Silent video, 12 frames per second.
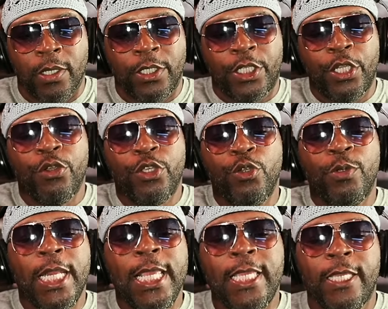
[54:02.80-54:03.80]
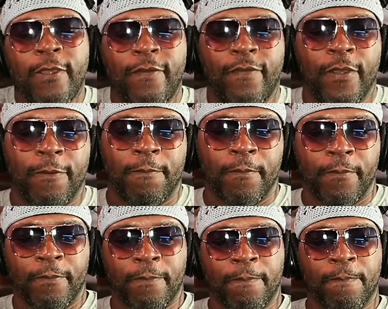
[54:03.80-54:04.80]
Till you leave.
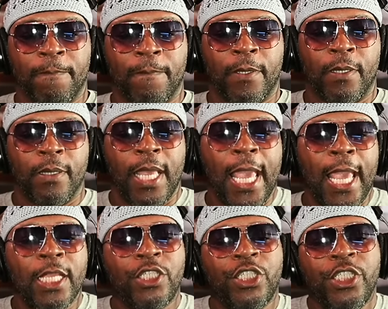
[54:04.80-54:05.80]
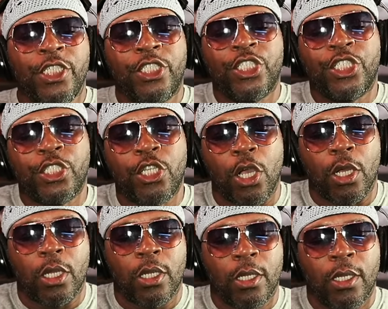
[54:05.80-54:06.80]
And she's
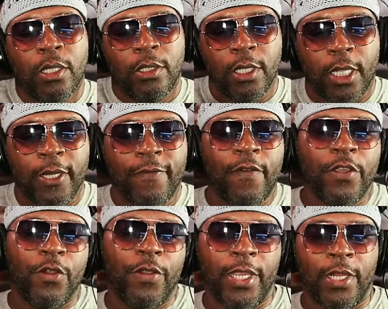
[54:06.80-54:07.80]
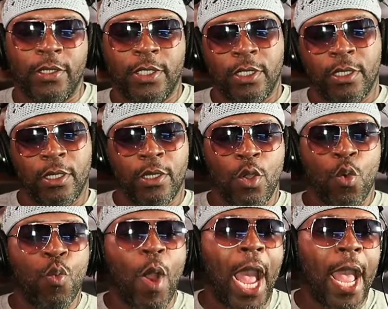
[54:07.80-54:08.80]
stuck looking for your energy.
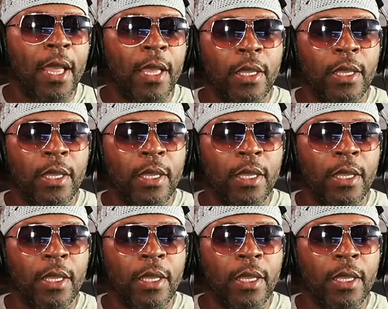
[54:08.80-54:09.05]
Why?